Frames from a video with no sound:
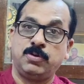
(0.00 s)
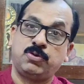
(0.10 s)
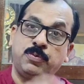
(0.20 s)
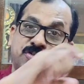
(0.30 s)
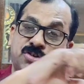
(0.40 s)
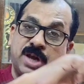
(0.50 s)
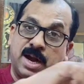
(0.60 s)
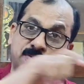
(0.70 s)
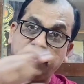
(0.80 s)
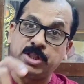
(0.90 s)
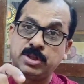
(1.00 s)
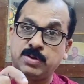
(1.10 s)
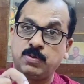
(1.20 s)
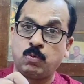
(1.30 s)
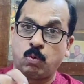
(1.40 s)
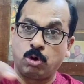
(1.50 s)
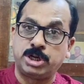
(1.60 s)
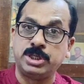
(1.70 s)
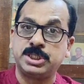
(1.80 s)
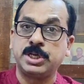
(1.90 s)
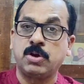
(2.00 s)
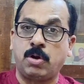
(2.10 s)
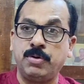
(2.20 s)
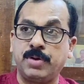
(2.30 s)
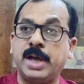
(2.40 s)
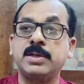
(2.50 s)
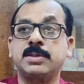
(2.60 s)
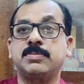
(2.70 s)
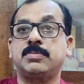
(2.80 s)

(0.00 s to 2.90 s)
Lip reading: So, we start with what is a contract?